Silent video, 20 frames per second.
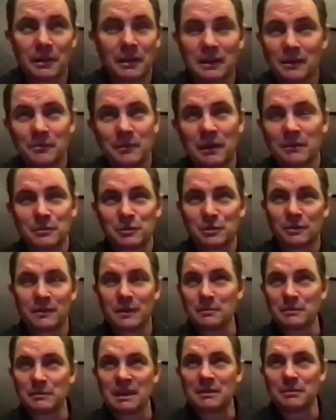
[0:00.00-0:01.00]
I'm not sure if
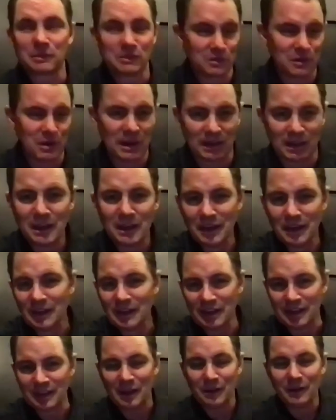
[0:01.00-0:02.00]
I'm keeping track.
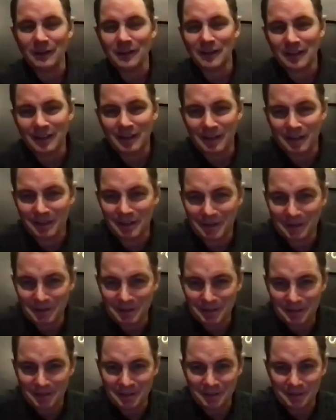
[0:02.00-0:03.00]
Anyhow,
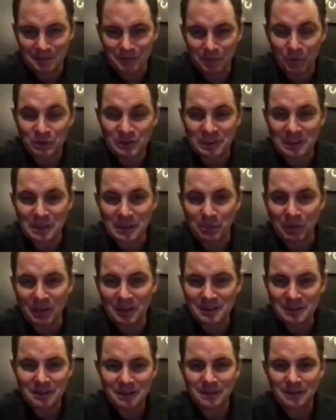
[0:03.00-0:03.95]
mostly he pays?